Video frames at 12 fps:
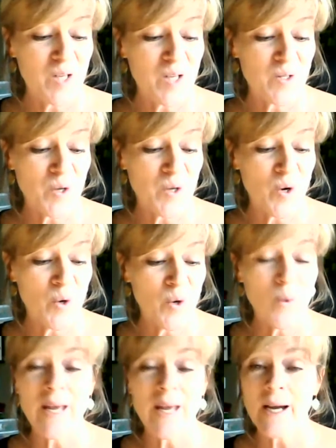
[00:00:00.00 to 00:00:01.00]
So
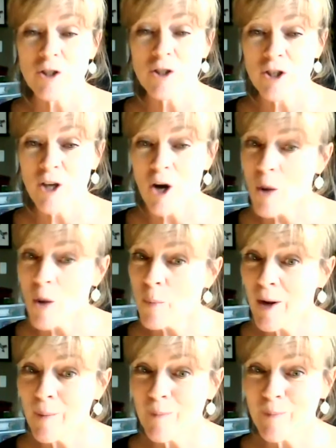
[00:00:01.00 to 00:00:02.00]
we actually all put
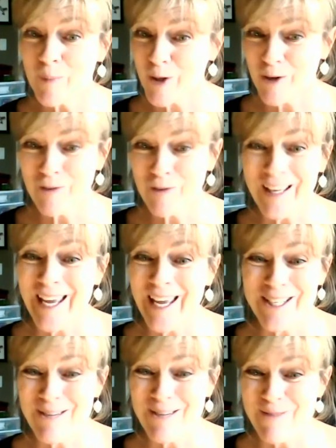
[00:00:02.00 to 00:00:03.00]
on
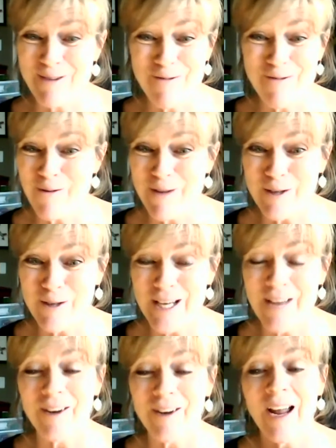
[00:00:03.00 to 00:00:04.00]
purification before we go
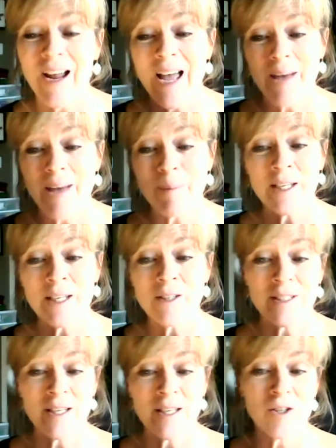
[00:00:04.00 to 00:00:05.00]
down there. I mean, here's
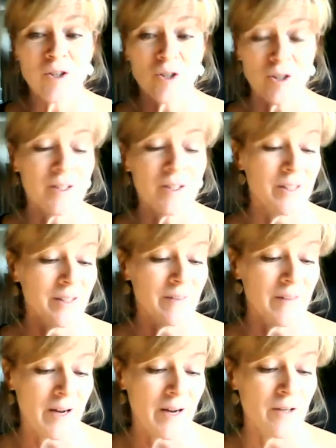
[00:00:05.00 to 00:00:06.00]
another good thing
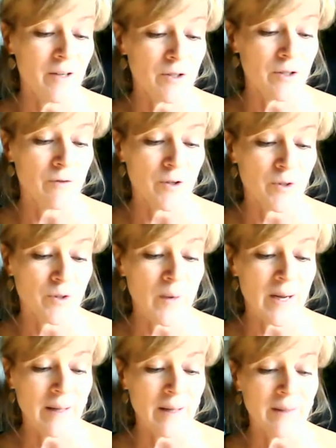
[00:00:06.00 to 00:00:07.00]
that I use it for as
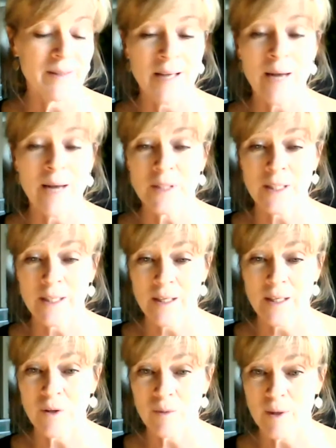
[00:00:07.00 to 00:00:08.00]
well, is I will take
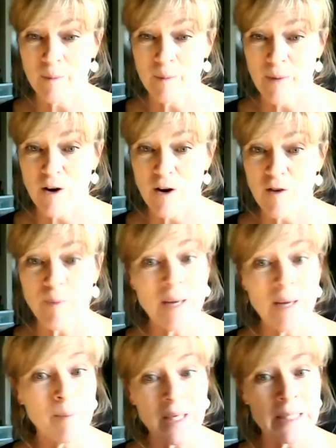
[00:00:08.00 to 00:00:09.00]
it with me in my golf
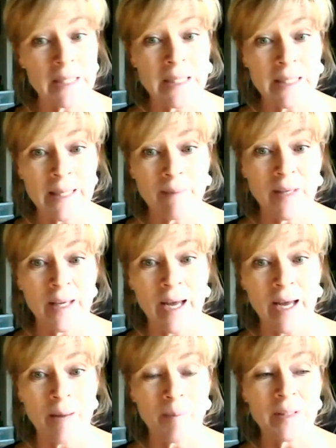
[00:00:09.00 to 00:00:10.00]
bag because the same thing
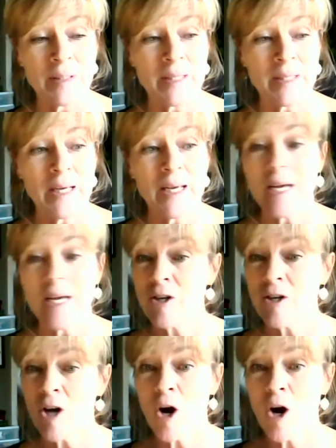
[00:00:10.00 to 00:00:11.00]
happens.
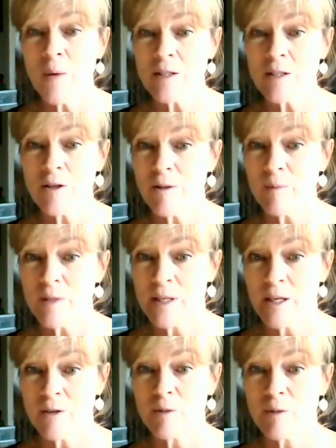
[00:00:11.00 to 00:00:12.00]
Not always are the
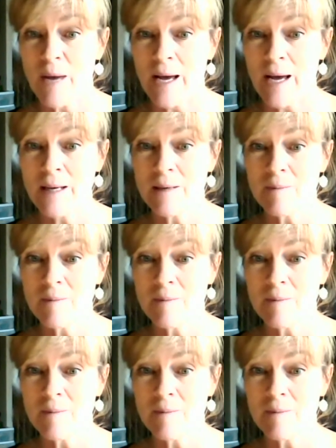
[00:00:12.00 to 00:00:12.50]
mosquitoes bad,